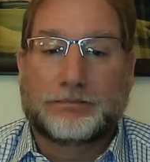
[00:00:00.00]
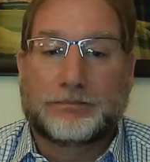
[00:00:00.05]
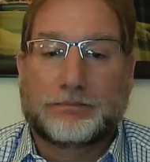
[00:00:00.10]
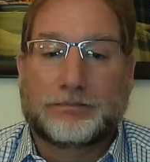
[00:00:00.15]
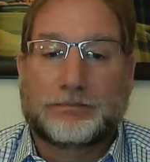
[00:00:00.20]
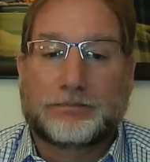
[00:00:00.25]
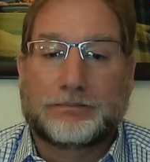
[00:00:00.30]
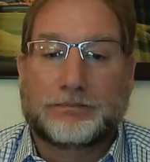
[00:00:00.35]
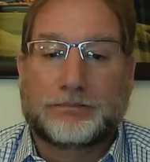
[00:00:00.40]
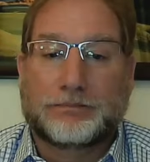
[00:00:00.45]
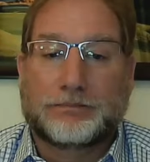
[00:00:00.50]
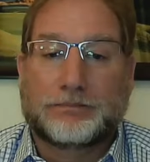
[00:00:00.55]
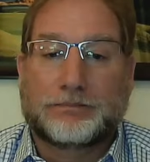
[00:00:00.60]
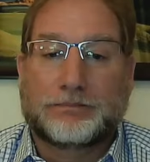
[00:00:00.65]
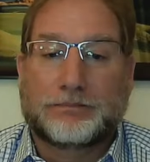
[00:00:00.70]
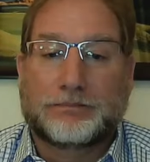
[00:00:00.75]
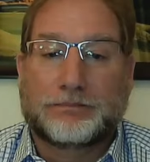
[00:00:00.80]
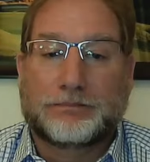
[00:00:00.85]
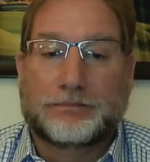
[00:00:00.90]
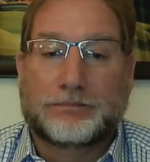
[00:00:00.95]

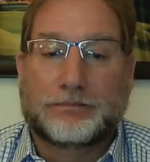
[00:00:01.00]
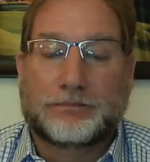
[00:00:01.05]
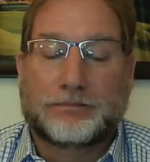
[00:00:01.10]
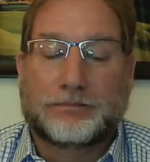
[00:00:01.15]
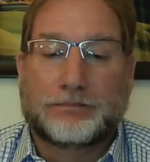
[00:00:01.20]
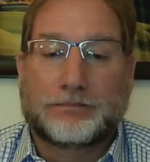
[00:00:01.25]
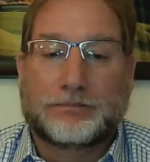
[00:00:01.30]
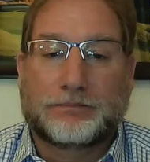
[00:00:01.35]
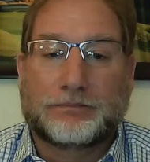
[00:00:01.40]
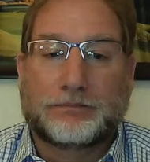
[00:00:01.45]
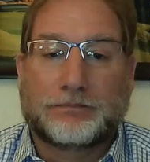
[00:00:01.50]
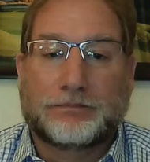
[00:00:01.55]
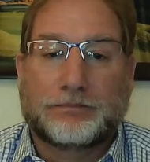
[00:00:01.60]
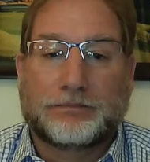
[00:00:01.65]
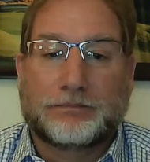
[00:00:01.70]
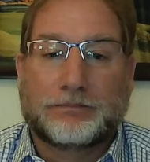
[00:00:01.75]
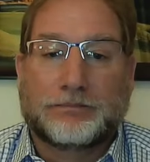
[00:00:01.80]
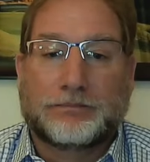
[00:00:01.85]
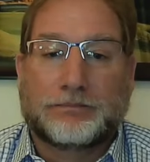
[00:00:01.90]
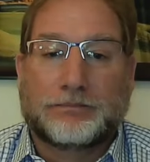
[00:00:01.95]

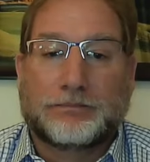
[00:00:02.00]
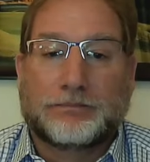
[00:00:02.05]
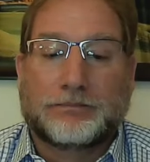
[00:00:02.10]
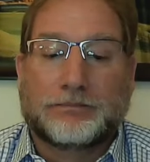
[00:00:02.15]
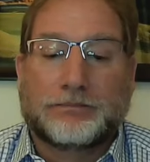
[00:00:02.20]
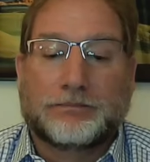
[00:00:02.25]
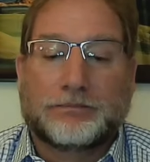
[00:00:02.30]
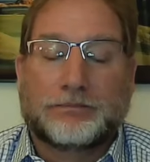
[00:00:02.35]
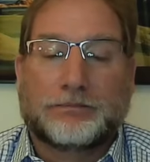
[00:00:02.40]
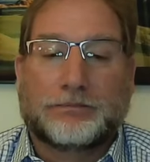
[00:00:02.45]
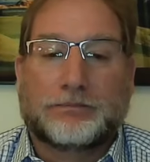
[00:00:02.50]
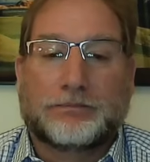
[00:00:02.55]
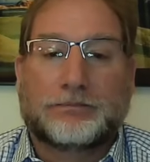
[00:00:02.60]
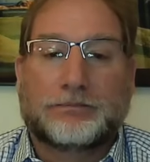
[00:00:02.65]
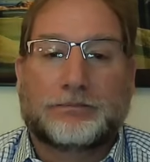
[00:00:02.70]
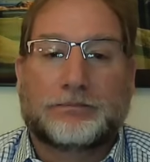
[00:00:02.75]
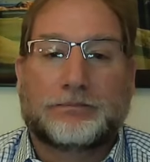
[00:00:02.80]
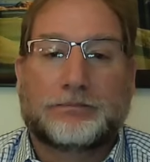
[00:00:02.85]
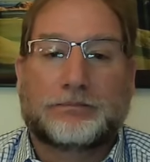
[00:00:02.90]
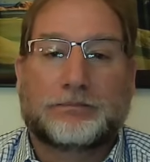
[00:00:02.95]

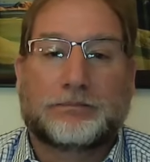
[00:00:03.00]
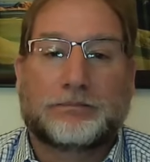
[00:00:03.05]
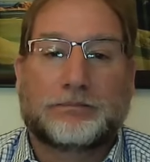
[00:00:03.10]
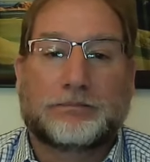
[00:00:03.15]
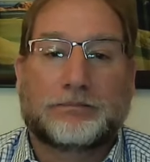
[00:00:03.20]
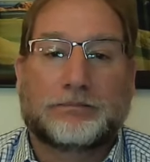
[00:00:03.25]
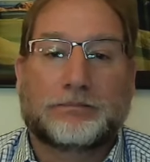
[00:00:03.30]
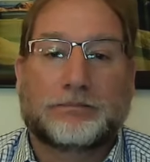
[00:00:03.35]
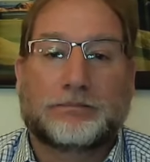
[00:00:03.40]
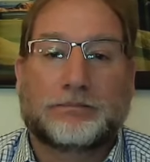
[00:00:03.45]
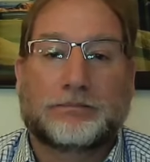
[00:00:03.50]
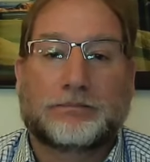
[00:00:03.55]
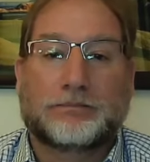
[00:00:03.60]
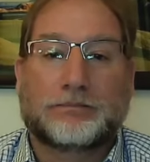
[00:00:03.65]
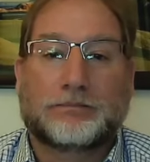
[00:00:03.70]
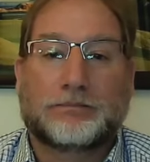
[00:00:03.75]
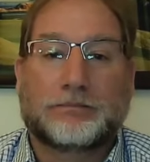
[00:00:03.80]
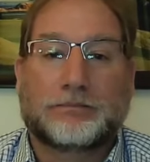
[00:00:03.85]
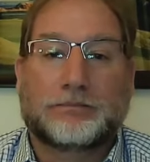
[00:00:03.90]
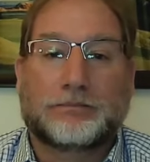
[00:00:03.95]

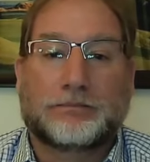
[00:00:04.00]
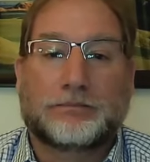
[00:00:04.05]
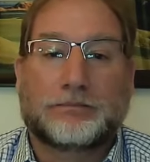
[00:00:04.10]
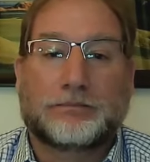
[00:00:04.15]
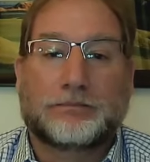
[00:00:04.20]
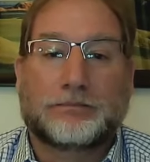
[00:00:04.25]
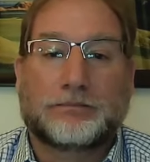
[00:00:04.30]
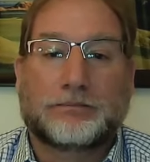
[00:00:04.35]
(not speaking)